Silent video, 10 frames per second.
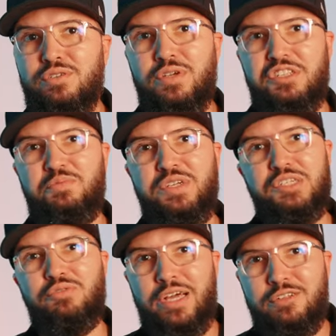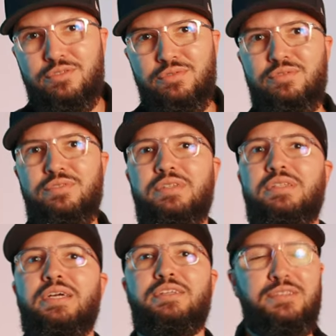to express gratitude during the
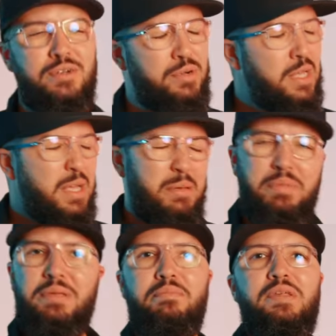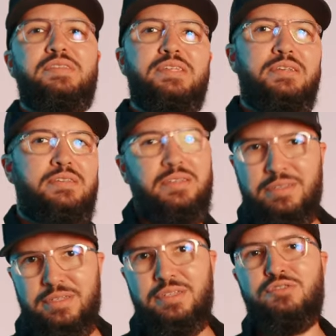day so being busy
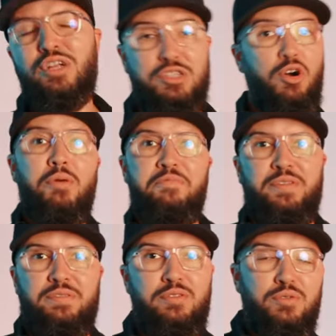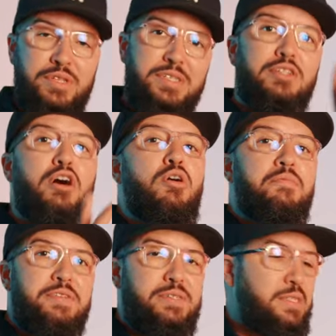is, a distraction obvious you know these are the
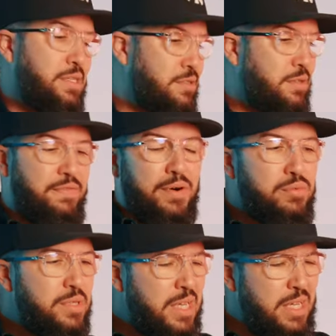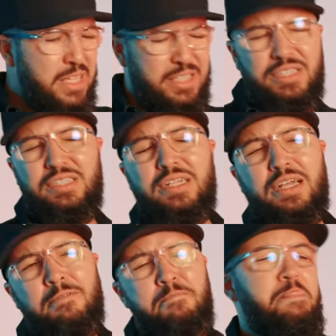obvious things the phone the internet